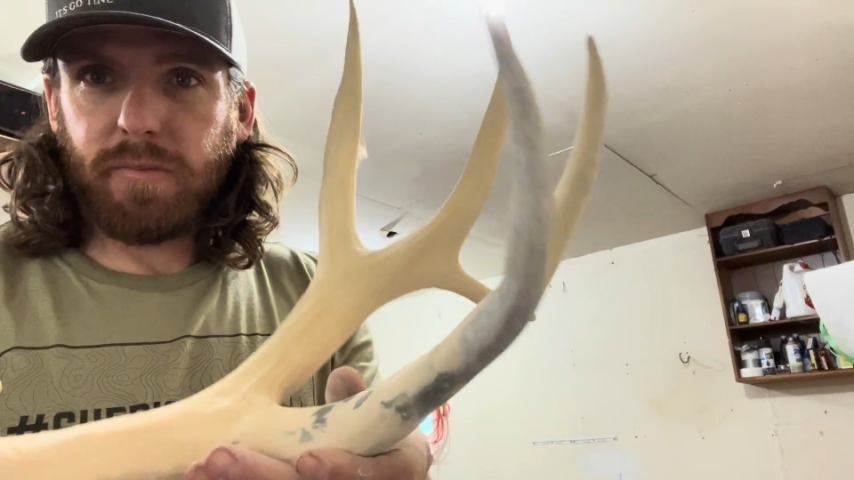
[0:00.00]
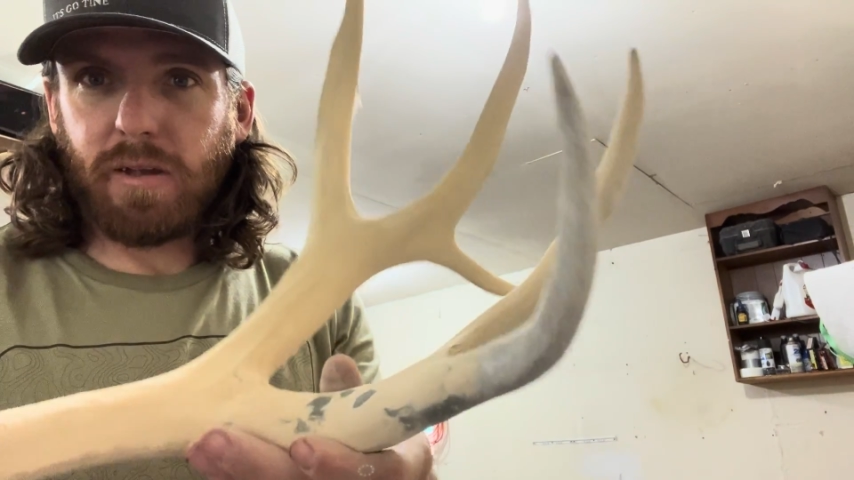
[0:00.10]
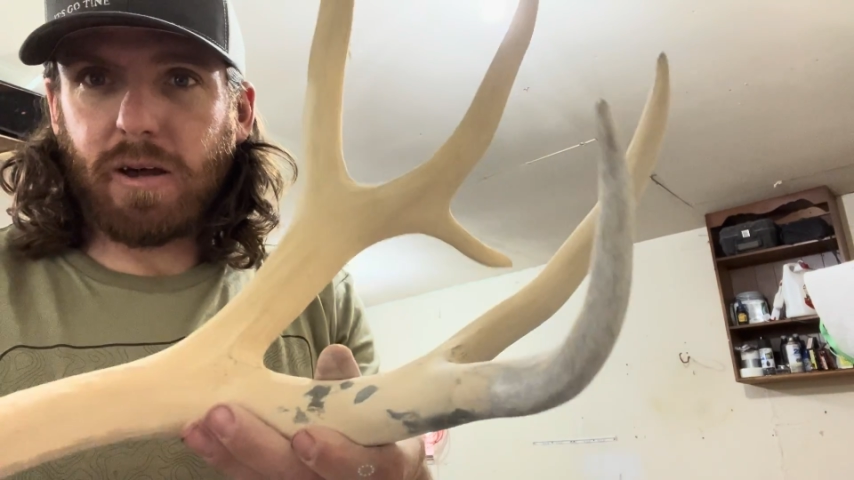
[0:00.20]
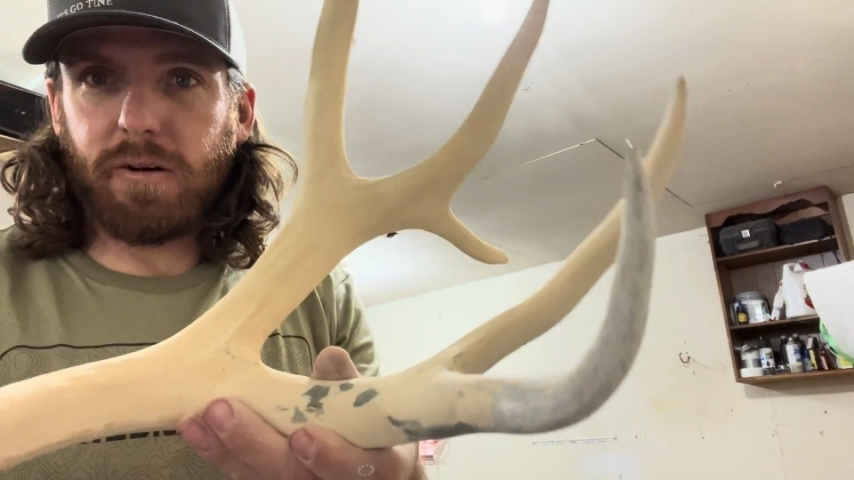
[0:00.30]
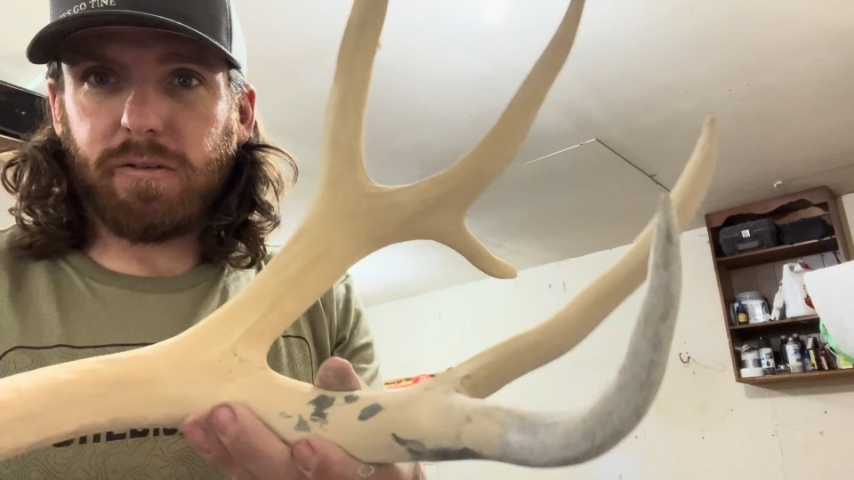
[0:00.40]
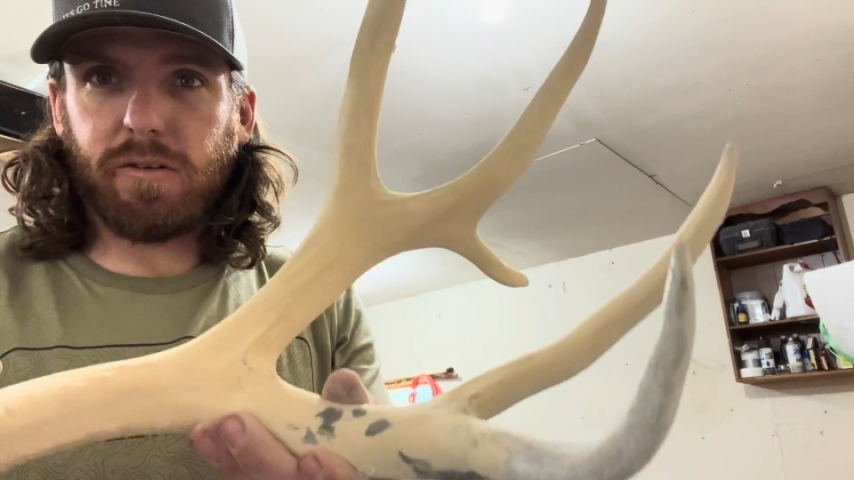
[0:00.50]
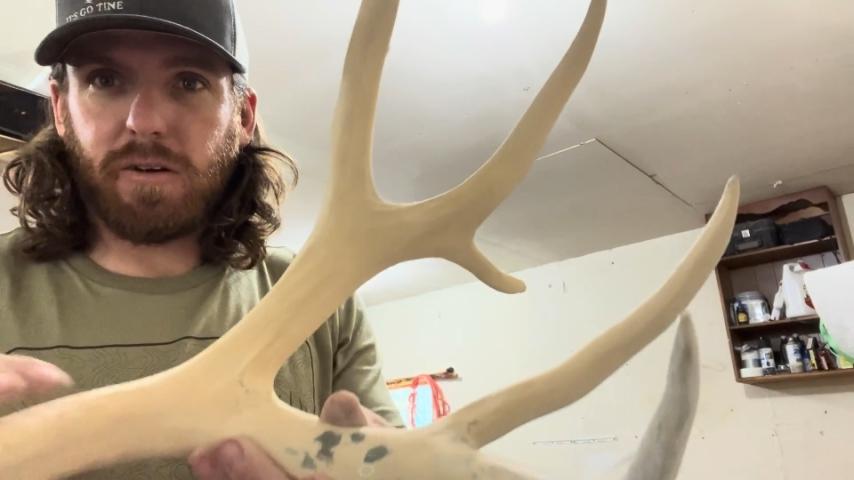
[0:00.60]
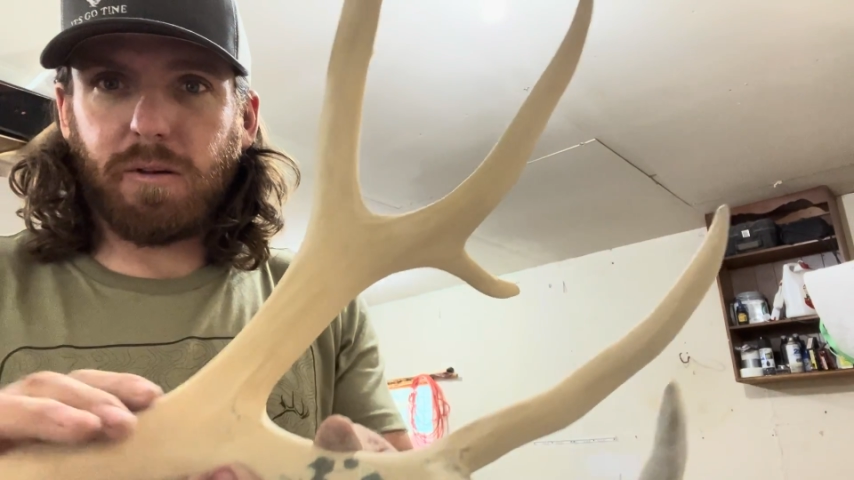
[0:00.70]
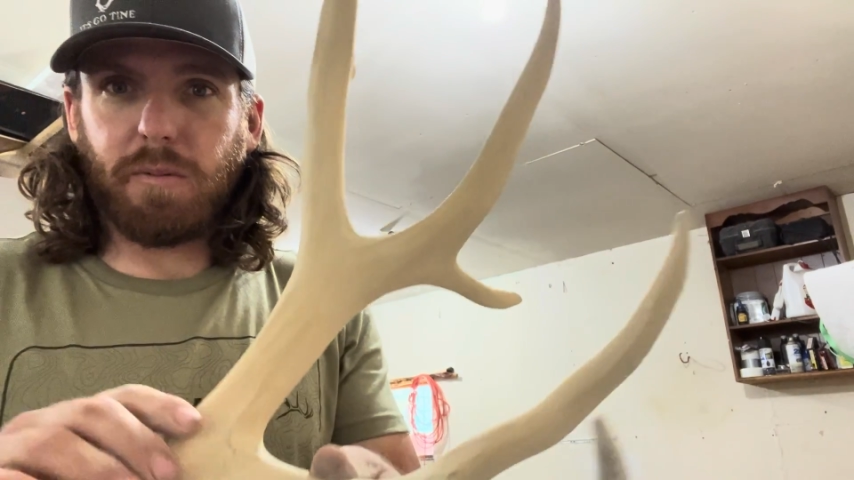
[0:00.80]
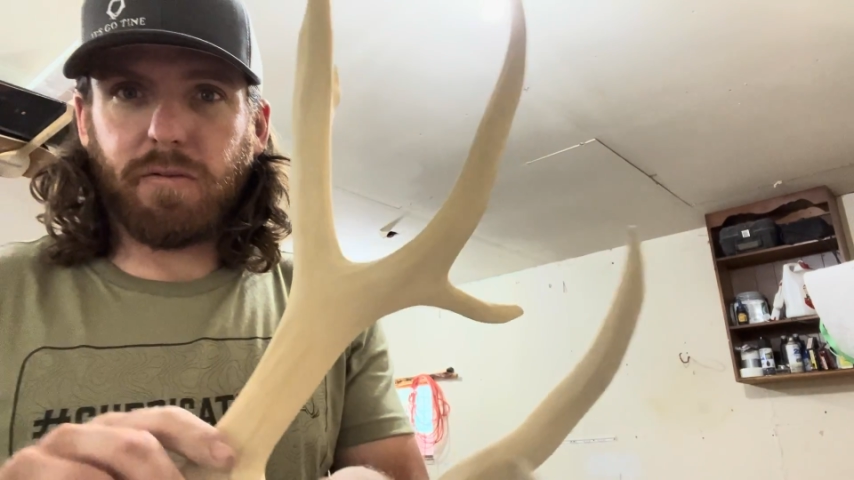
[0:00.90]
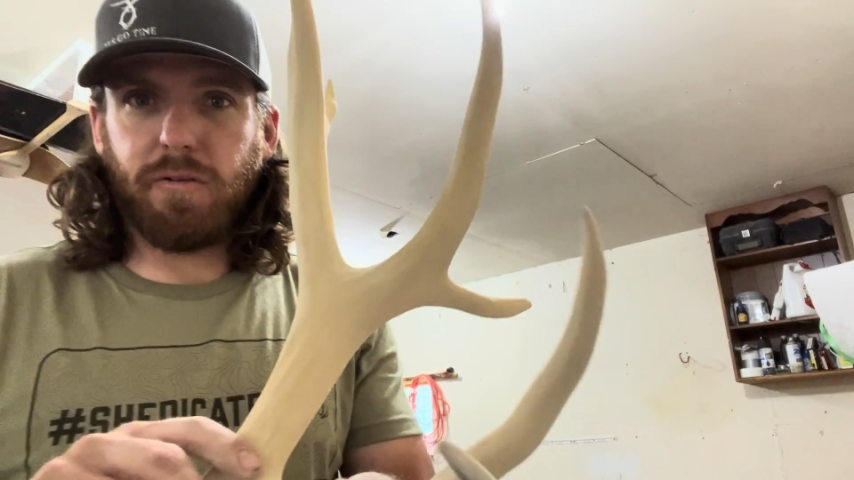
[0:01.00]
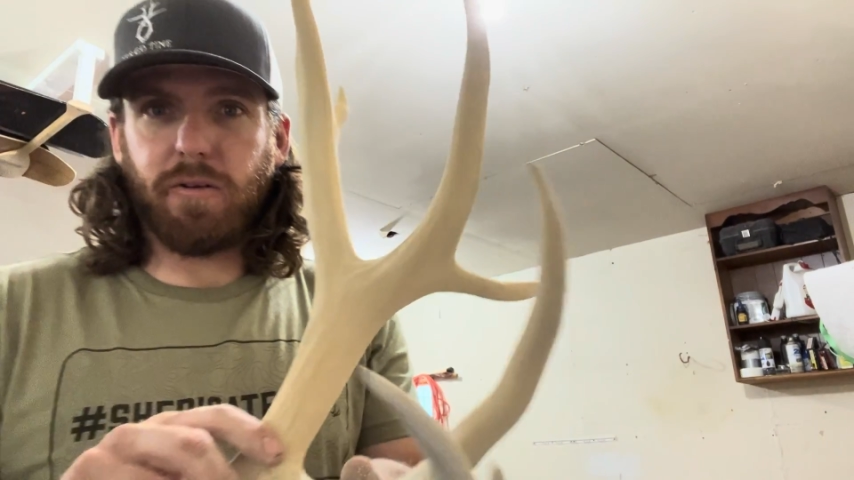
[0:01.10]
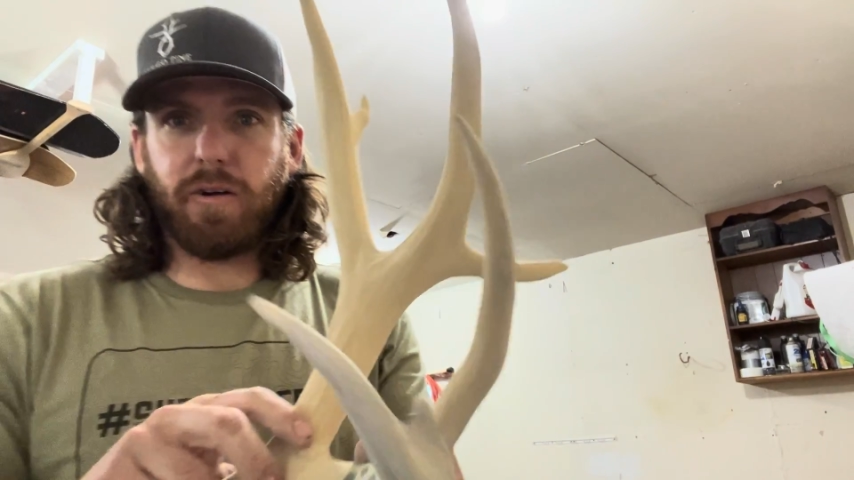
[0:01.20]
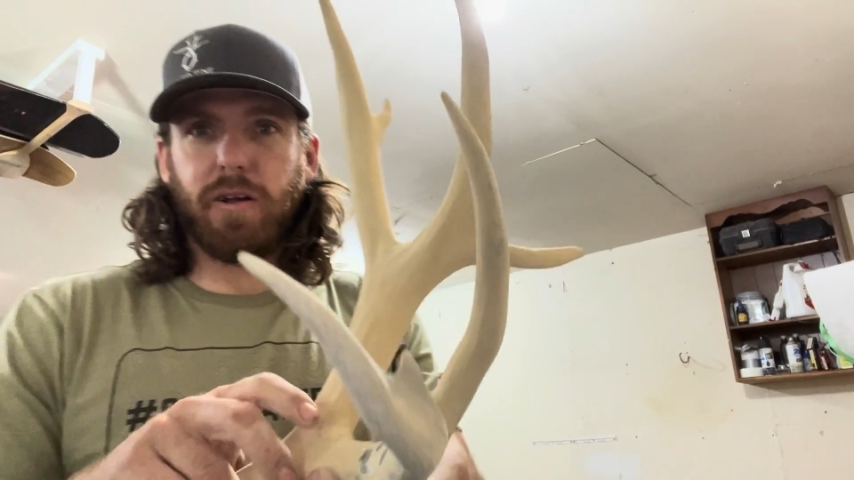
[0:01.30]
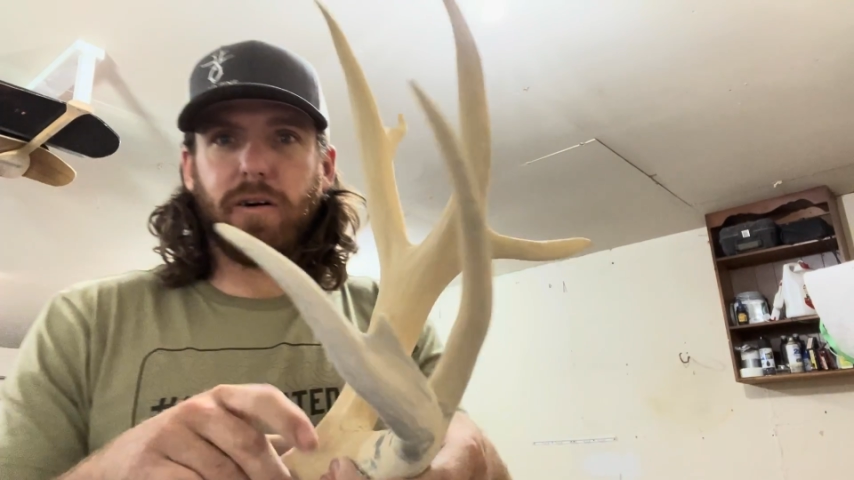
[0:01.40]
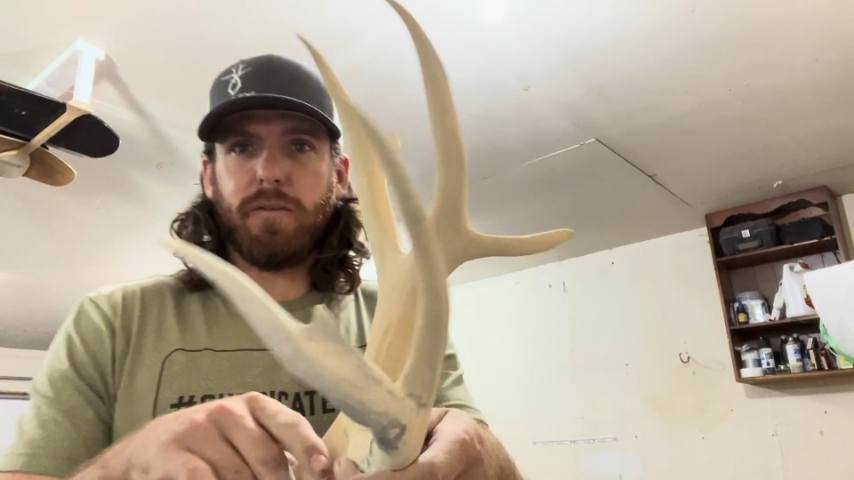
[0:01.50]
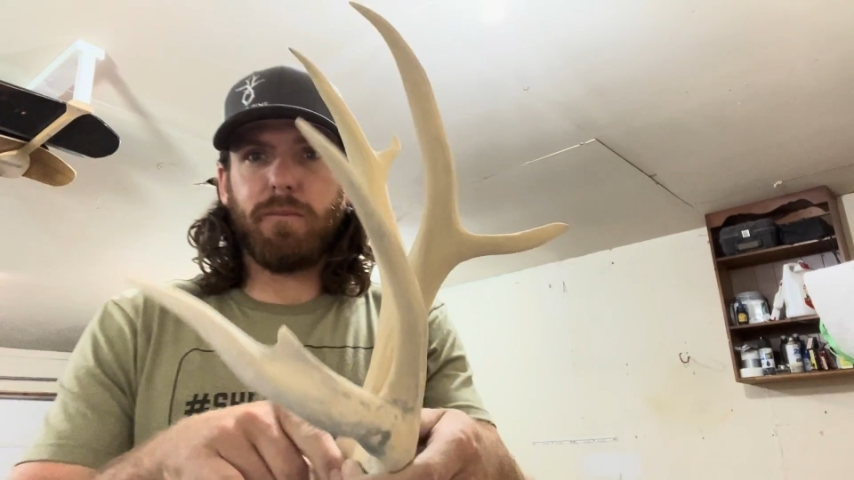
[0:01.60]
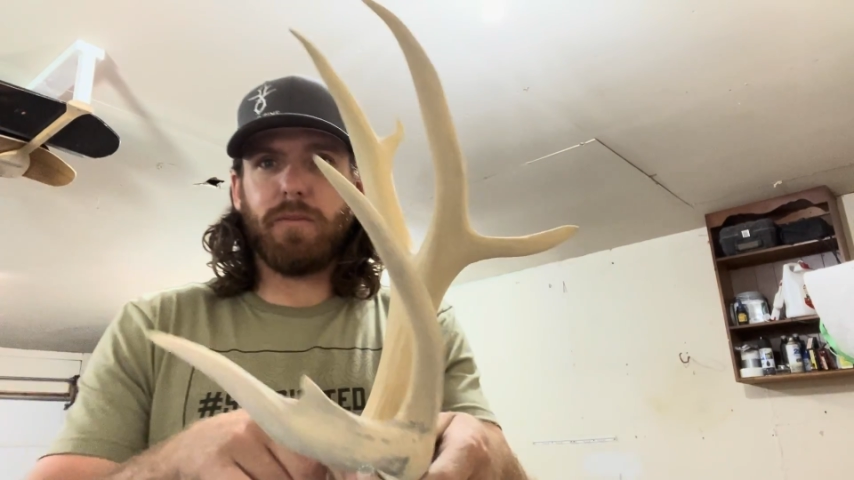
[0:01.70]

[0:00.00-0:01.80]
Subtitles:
how it was looking before, you know?